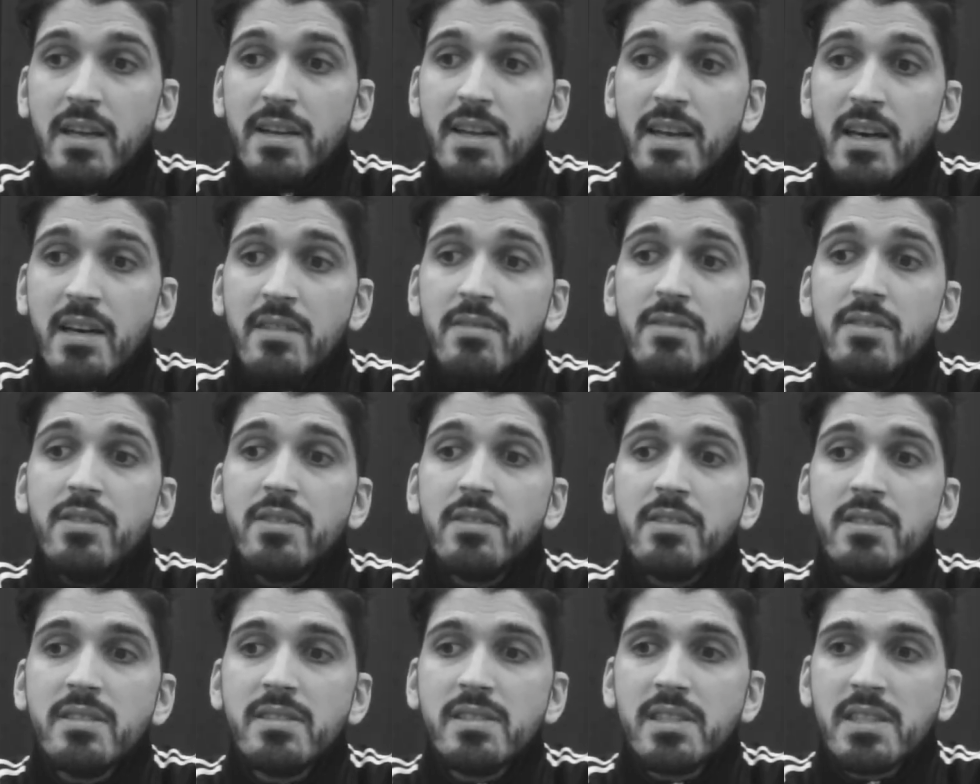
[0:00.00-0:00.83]
And
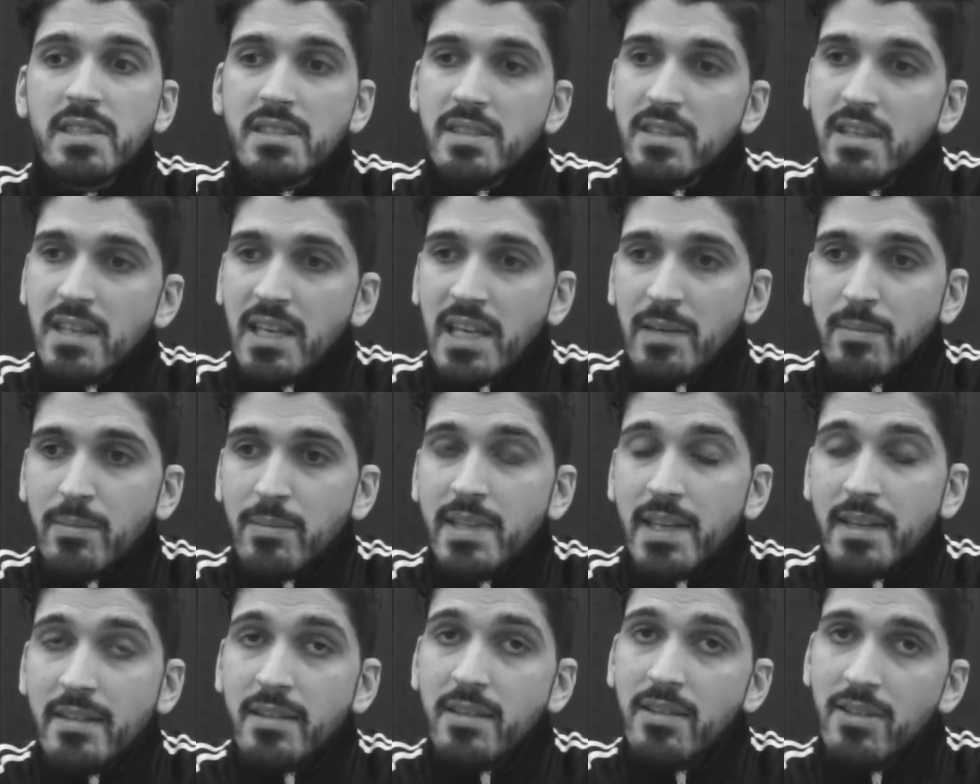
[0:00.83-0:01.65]
Everton is a team
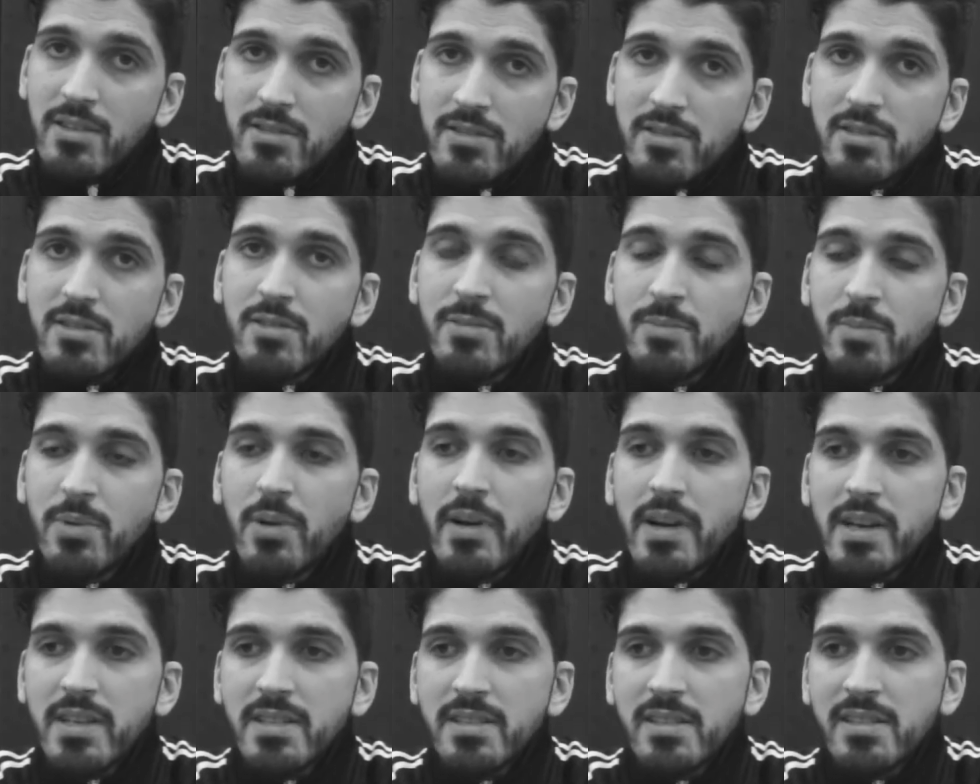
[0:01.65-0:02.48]
that could
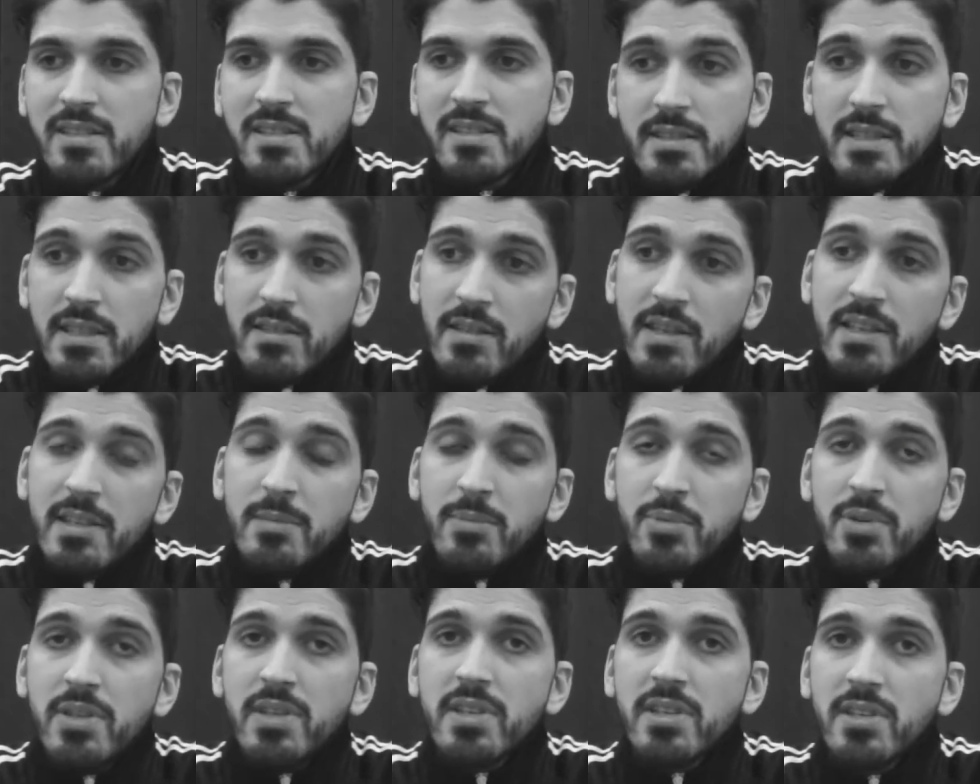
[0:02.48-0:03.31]
surprise us. They've had
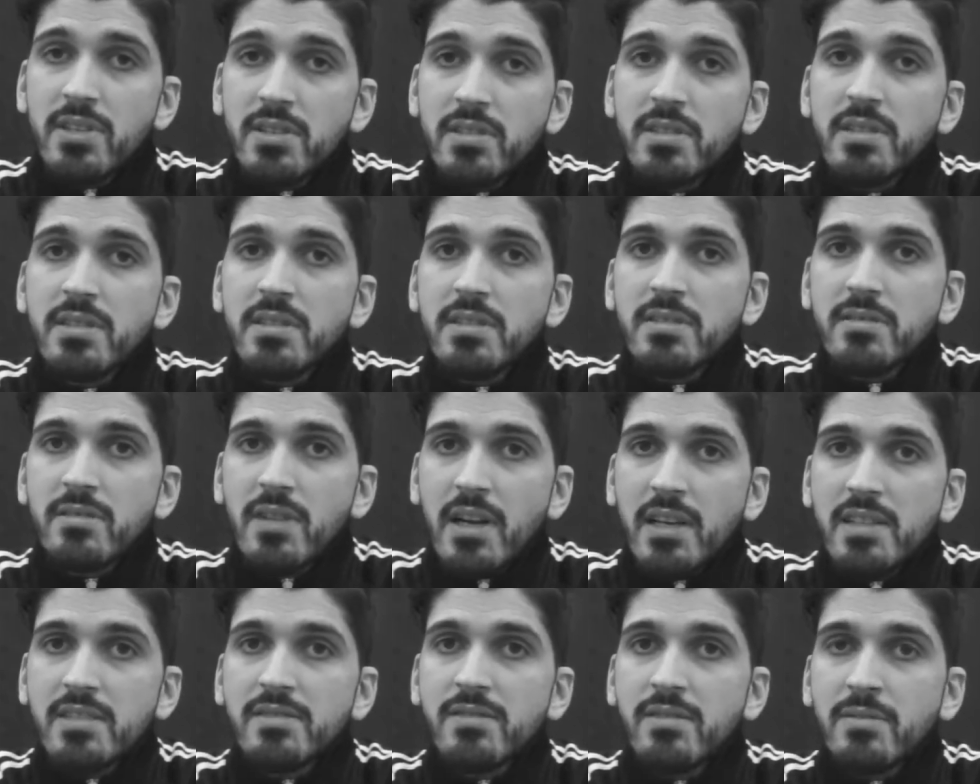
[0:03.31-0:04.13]
a pretty good
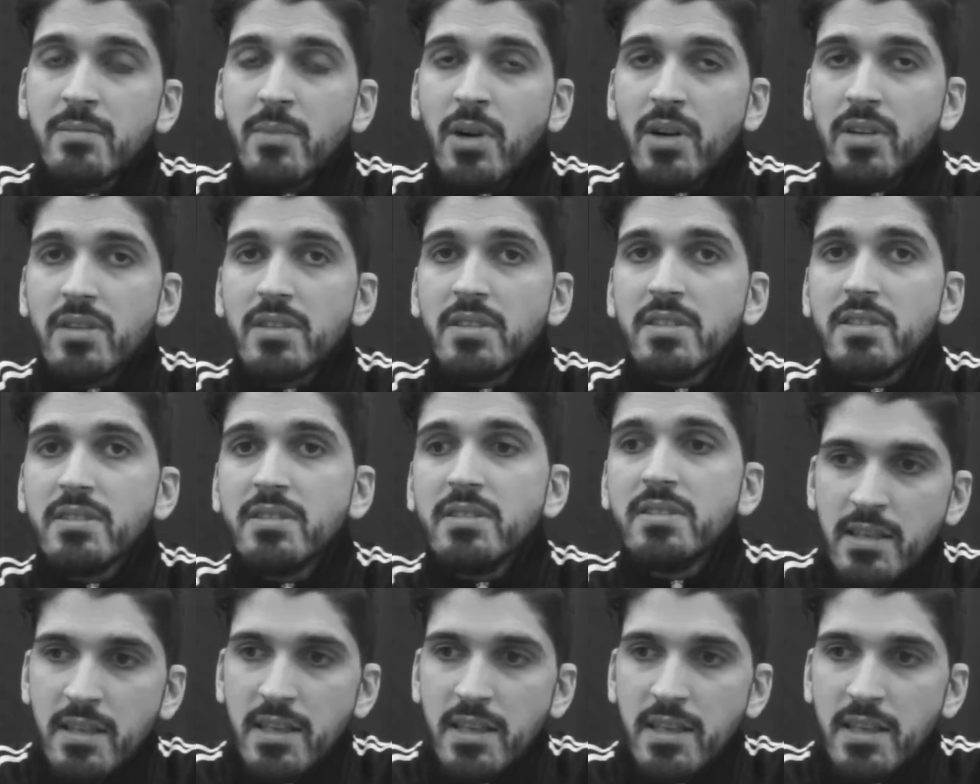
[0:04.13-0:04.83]
transfer market.